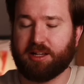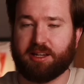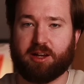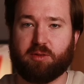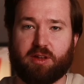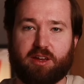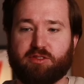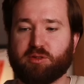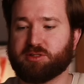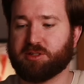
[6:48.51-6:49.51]
Now,
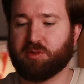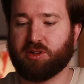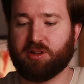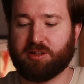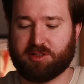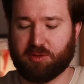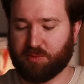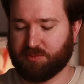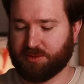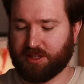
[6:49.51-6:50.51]
if you're someone who
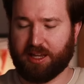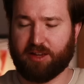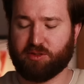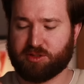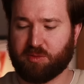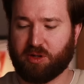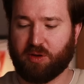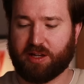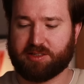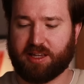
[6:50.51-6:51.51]

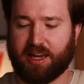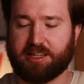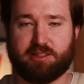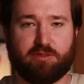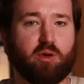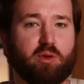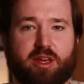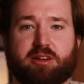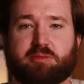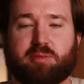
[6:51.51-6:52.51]
has
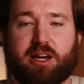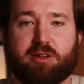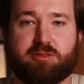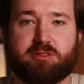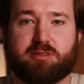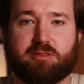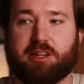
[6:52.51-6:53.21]
£84,000